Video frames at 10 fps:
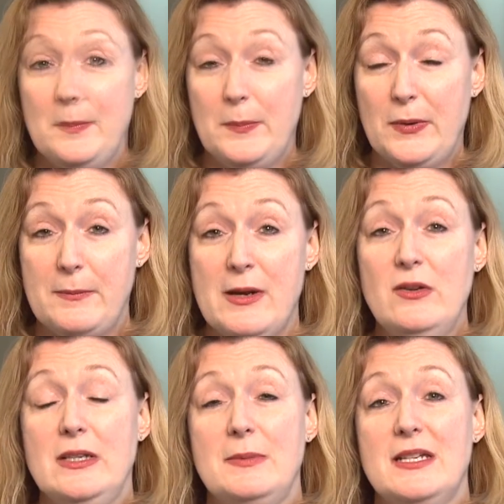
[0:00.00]

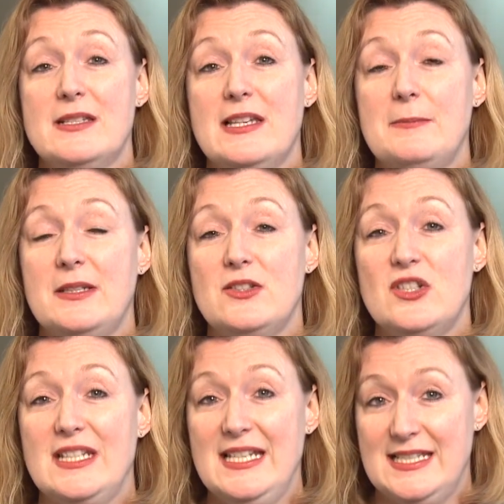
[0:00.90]
Primarily because I'm a
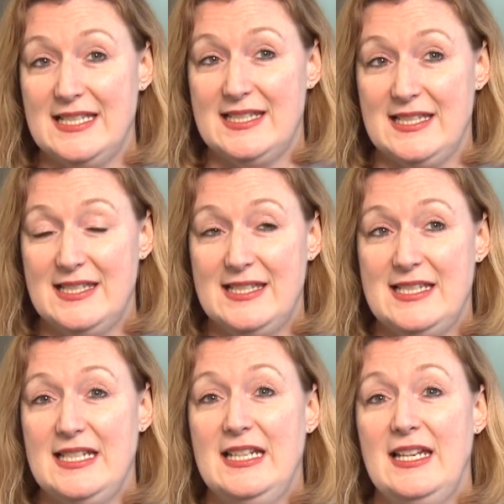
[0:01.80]

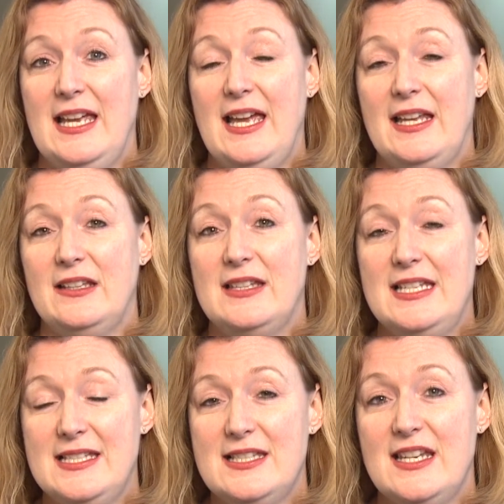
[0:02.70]
geneticist, and
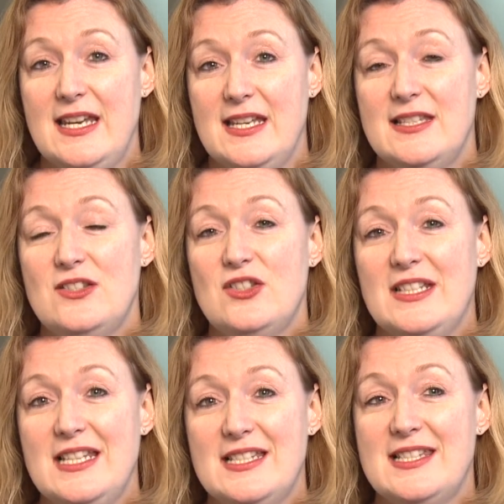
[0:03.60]
these days
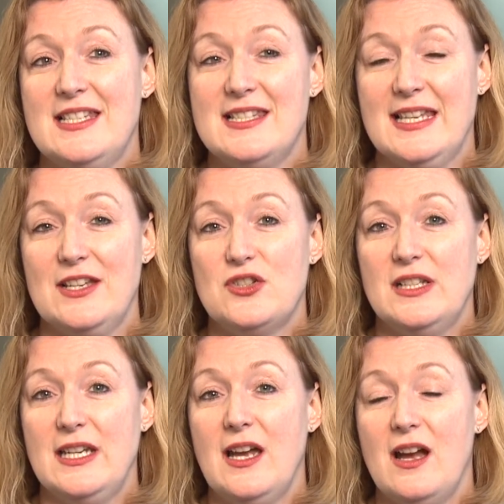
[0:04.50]
geneticists
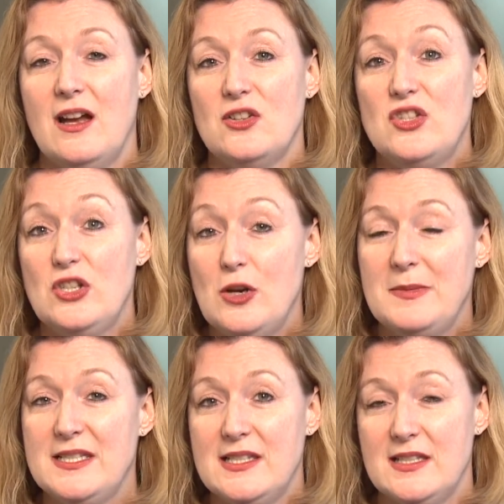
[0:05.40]
actually are
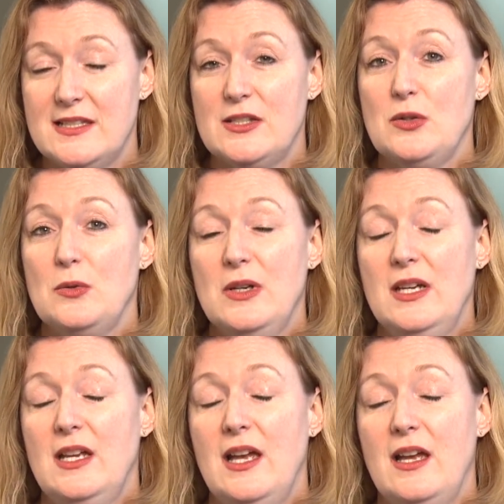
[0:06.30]
genomicists. So
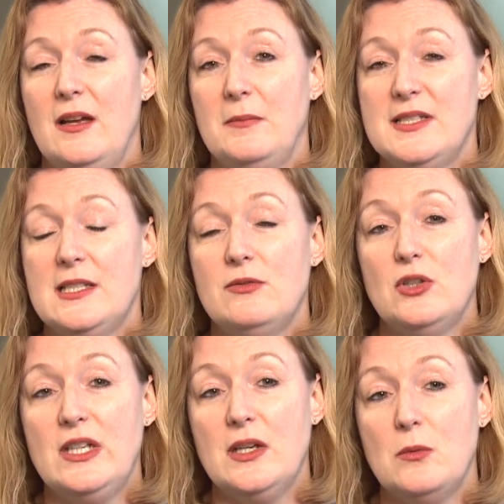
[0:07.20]
instead of
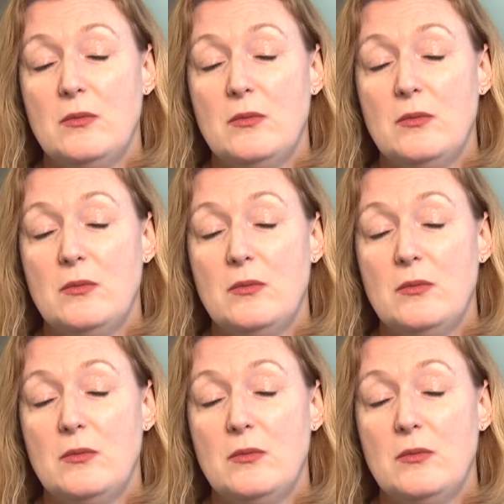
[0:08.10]
looking at